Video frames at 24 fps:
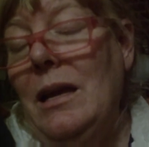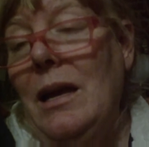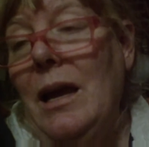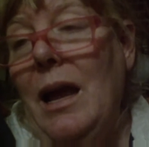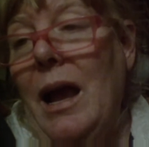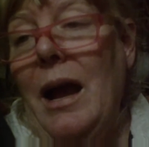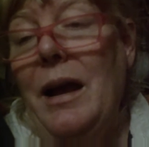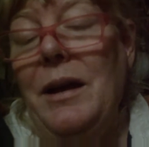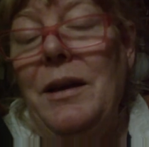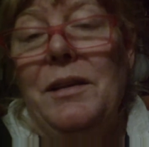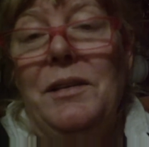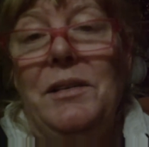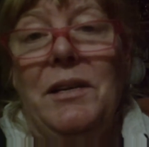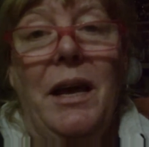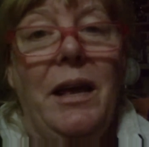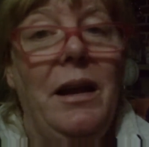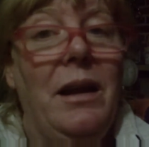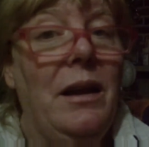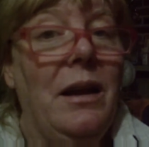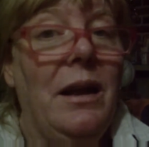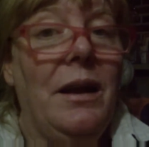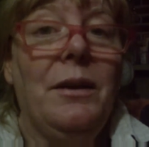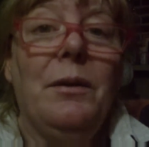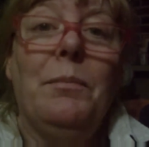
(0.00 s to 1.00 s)
I
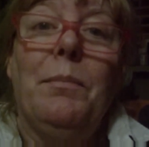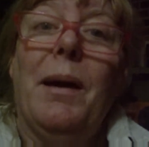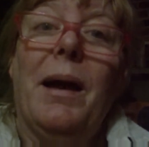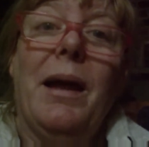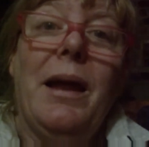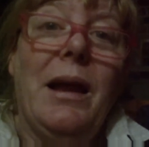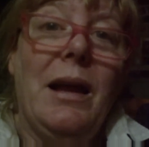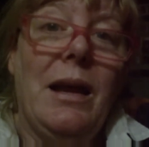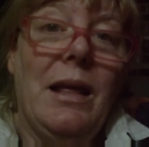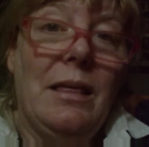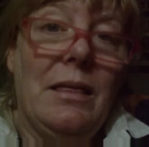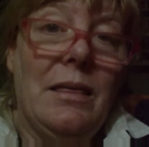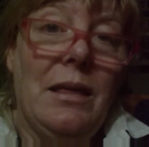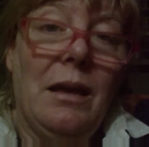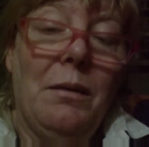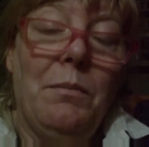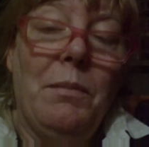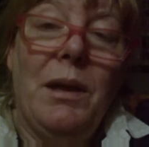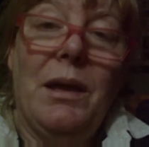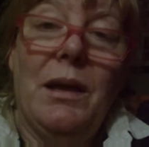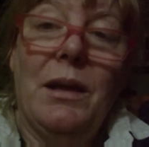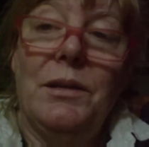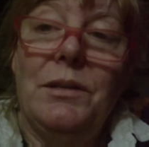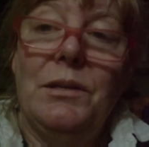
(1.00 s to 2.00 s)
decided not to buy anything
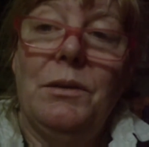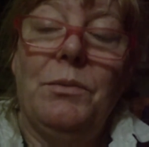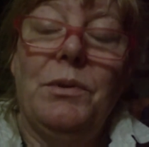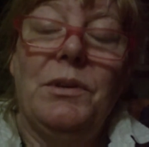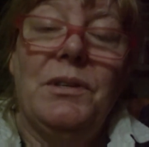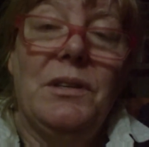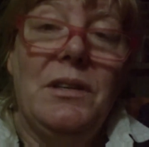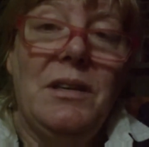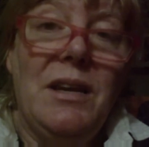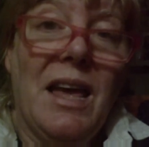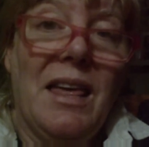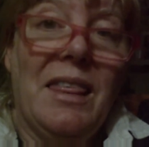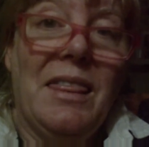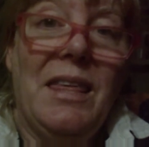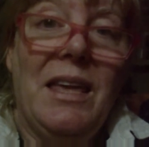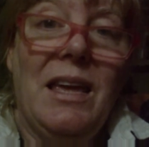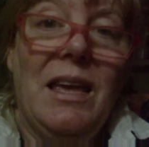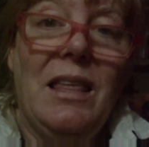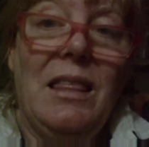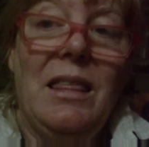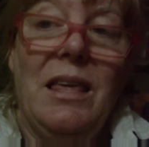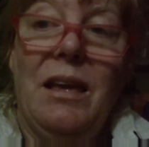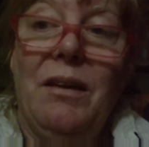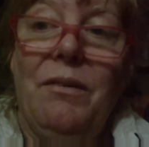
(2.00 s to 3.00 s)
because there was
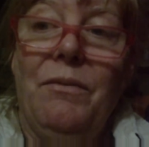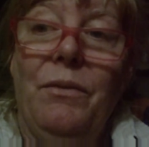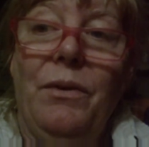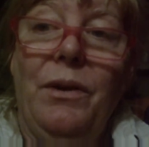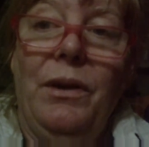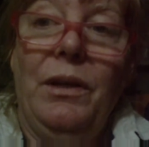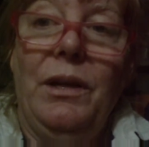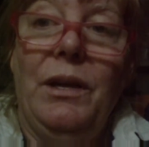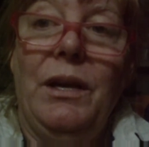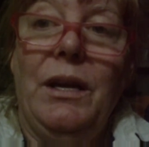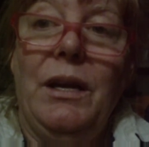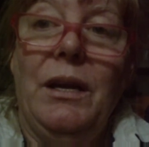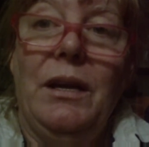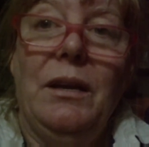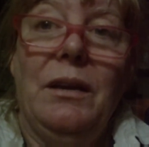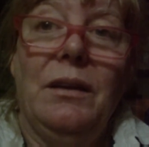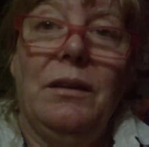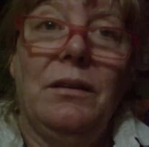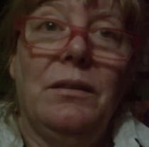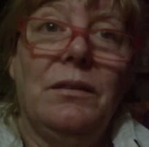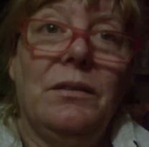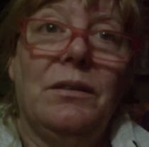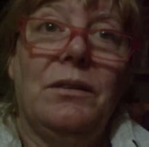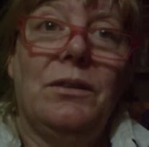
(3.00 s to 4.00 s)
nothing that really
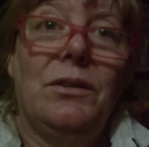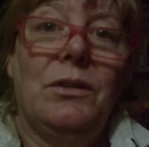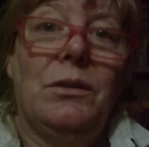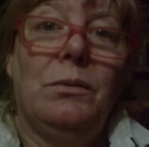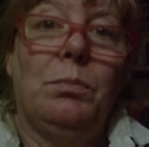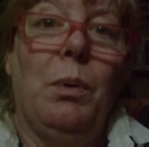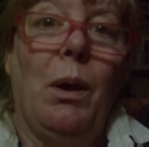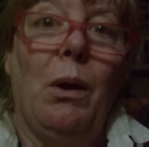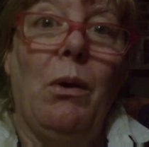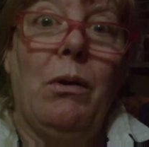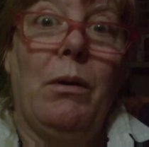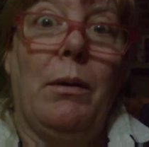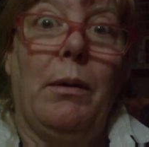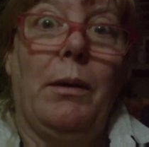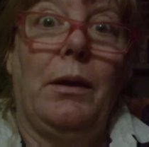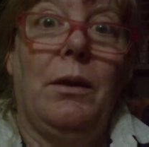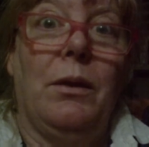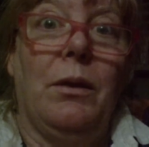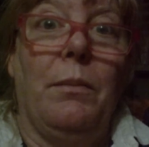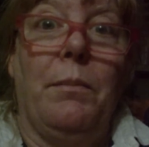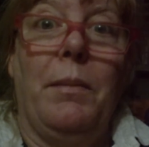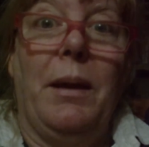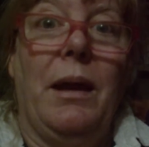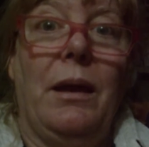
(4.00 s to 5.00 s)
spoke
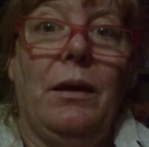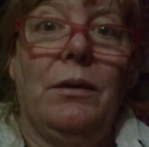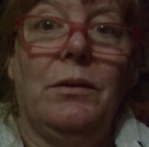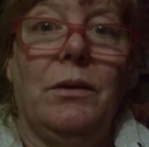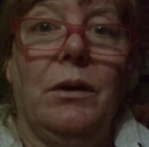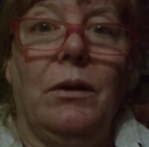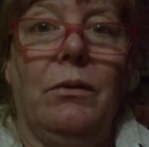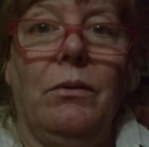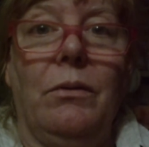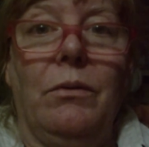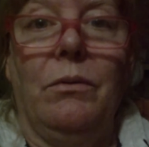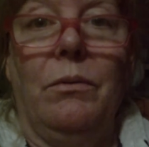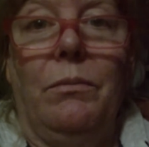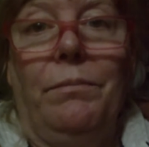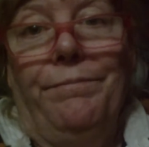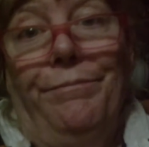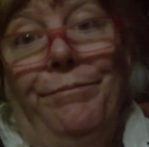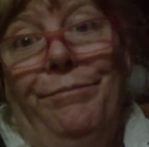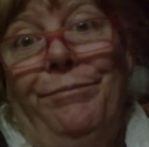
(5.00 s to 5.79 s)
to me. So,